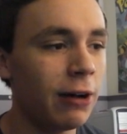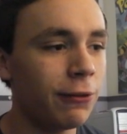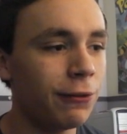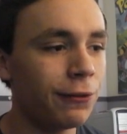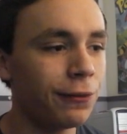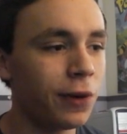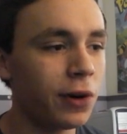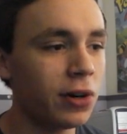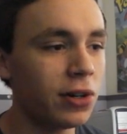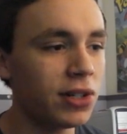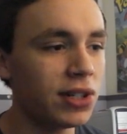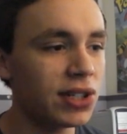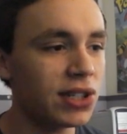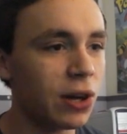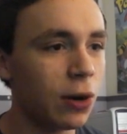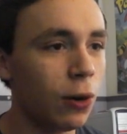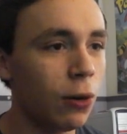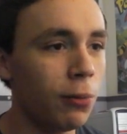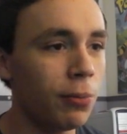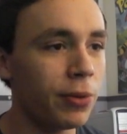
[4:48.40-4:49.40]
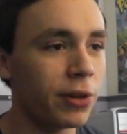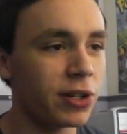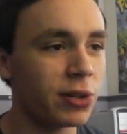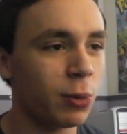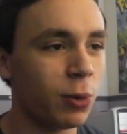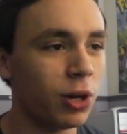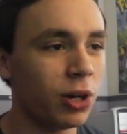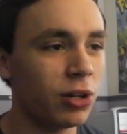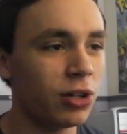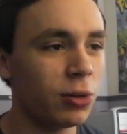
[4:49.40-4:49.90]
First, oh, there's
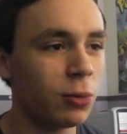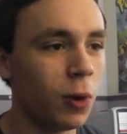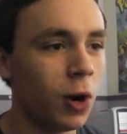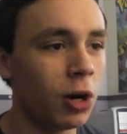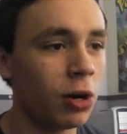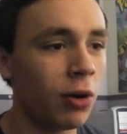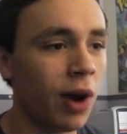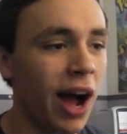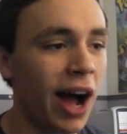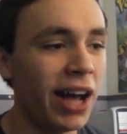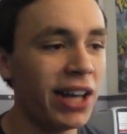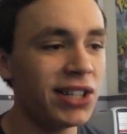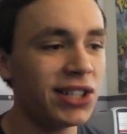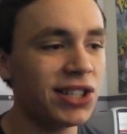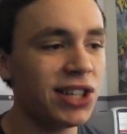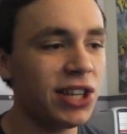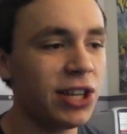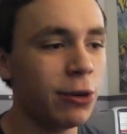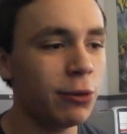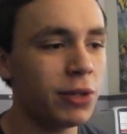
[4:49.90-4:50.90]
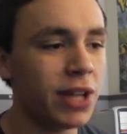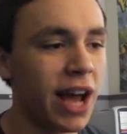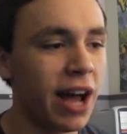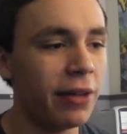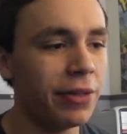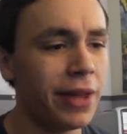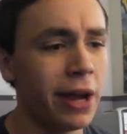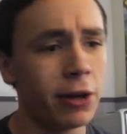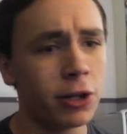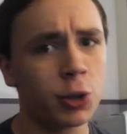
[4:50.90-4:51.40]
one underwater. I see you down
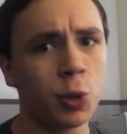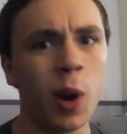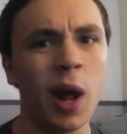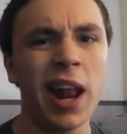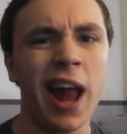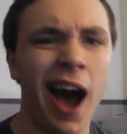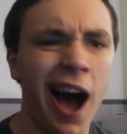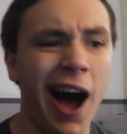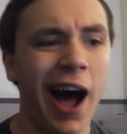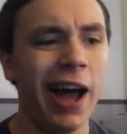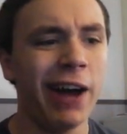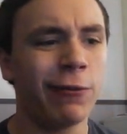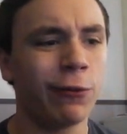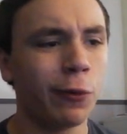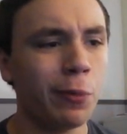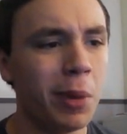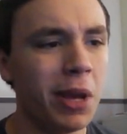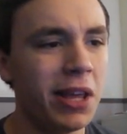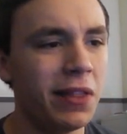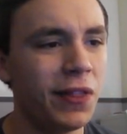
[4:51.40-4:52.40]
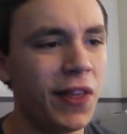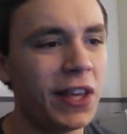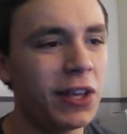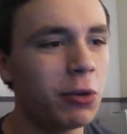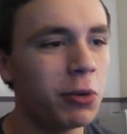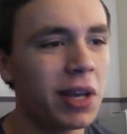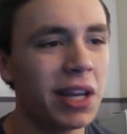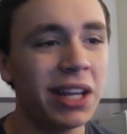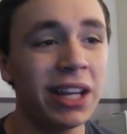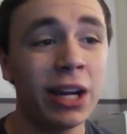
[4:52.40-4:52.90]
there trying to hide from me. Think you
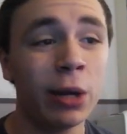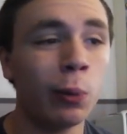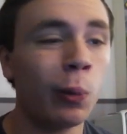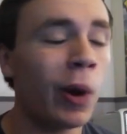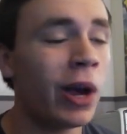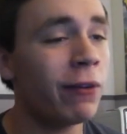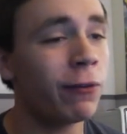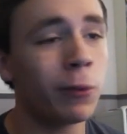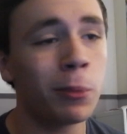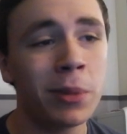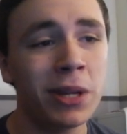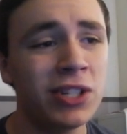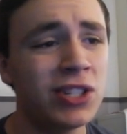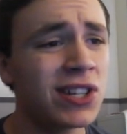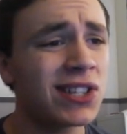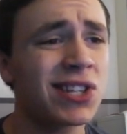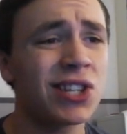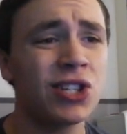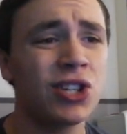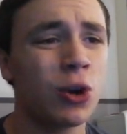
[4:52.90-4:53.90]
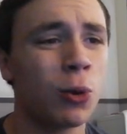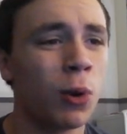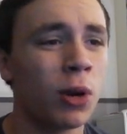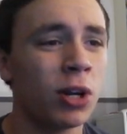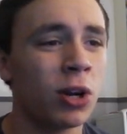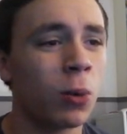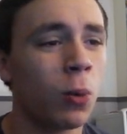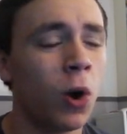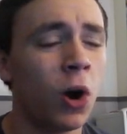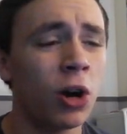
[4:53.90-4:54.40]
can get away from me just because you're
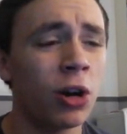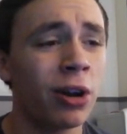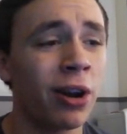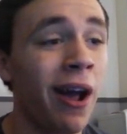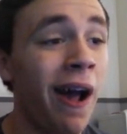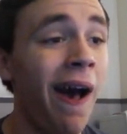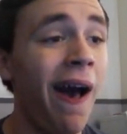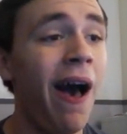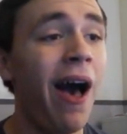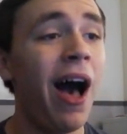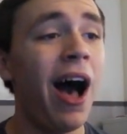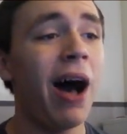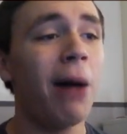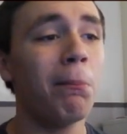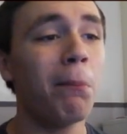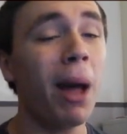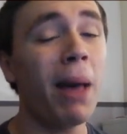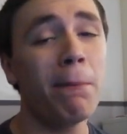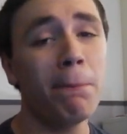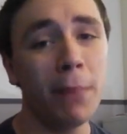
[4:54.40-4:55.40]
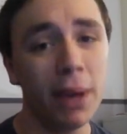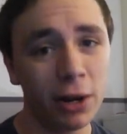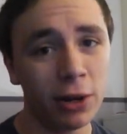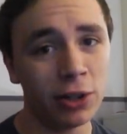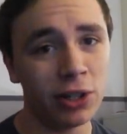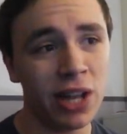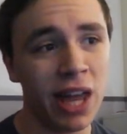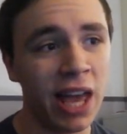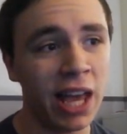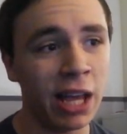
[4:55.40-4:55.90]
underwater? My middle
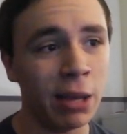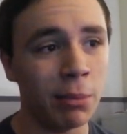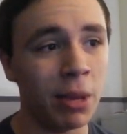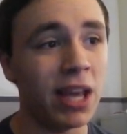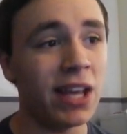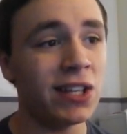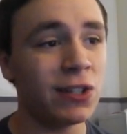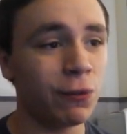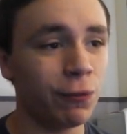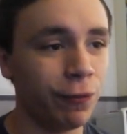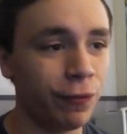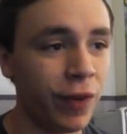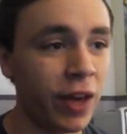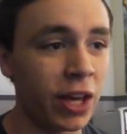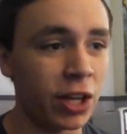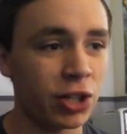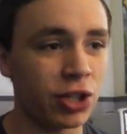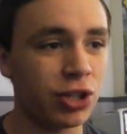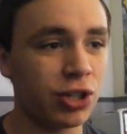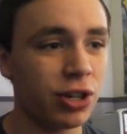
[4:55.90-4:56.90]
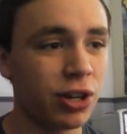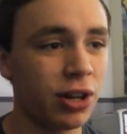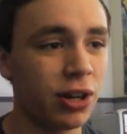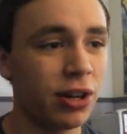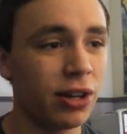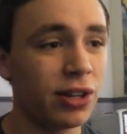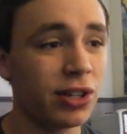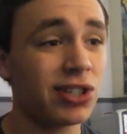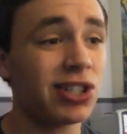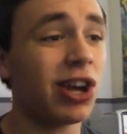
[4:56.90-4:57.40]
name is Fish.
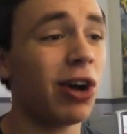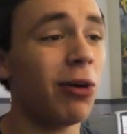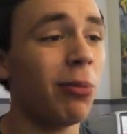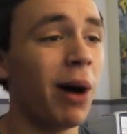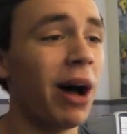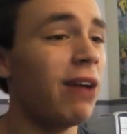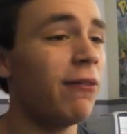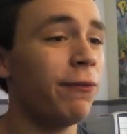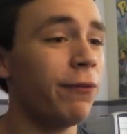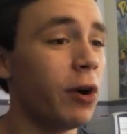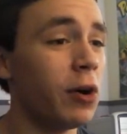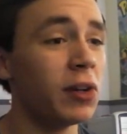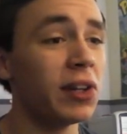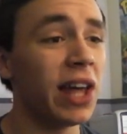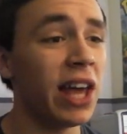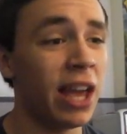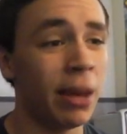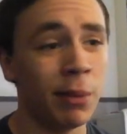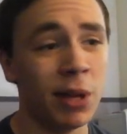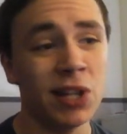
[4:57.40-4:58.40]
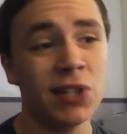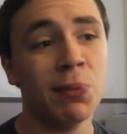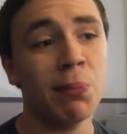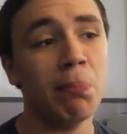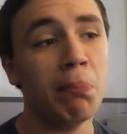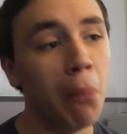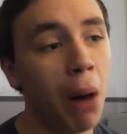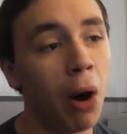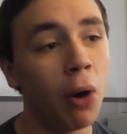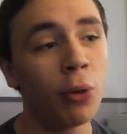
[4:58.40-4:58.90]
So my full name is
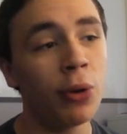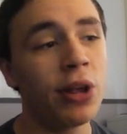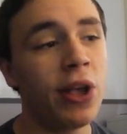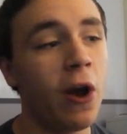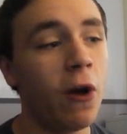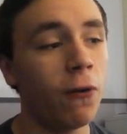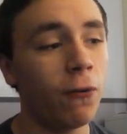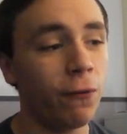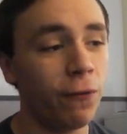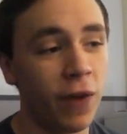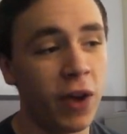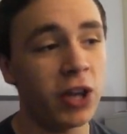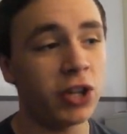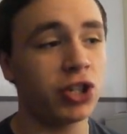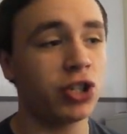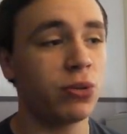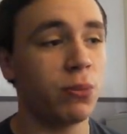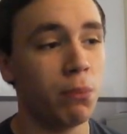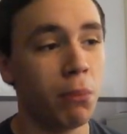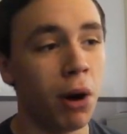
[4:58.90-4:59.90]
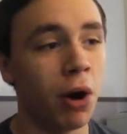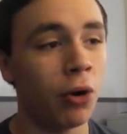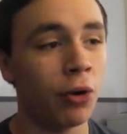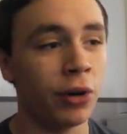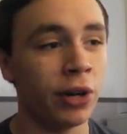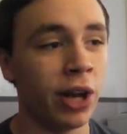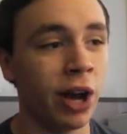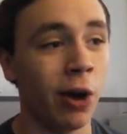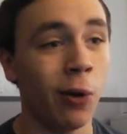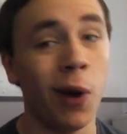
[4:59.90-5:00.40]
Mario Fish
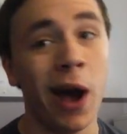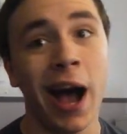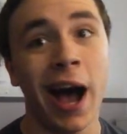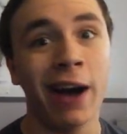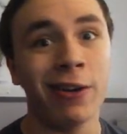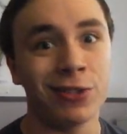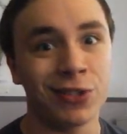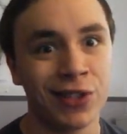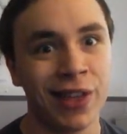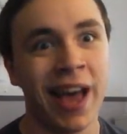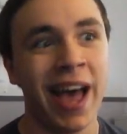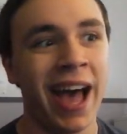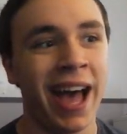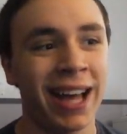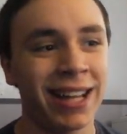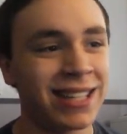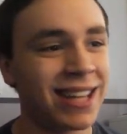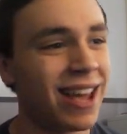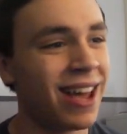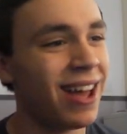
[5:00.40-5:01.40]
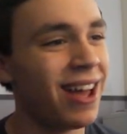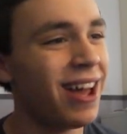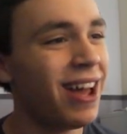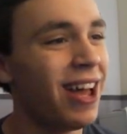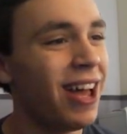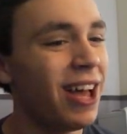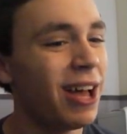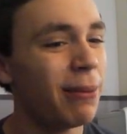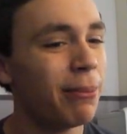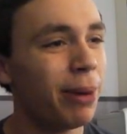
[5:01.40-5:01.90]
Mario. How's that?
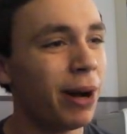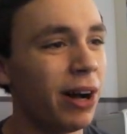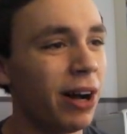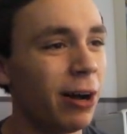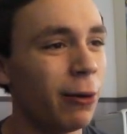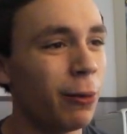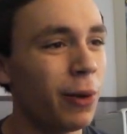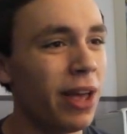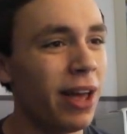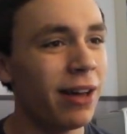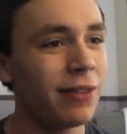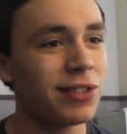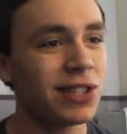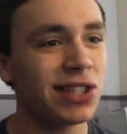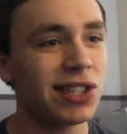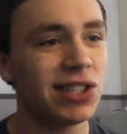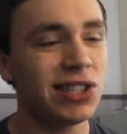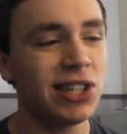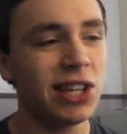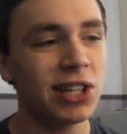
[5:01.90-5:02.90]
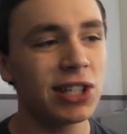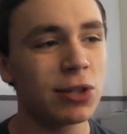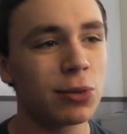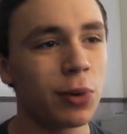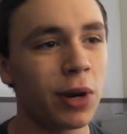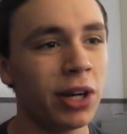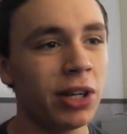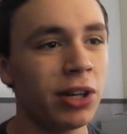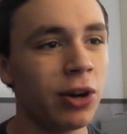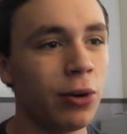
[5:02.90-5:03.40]
But we have 6
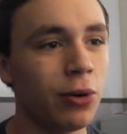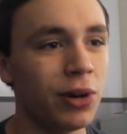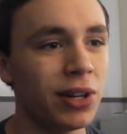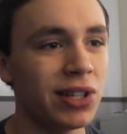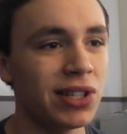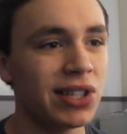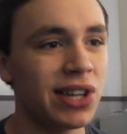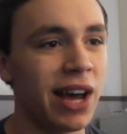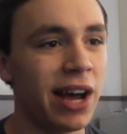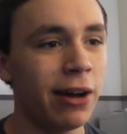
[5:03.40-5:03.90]
red coins now.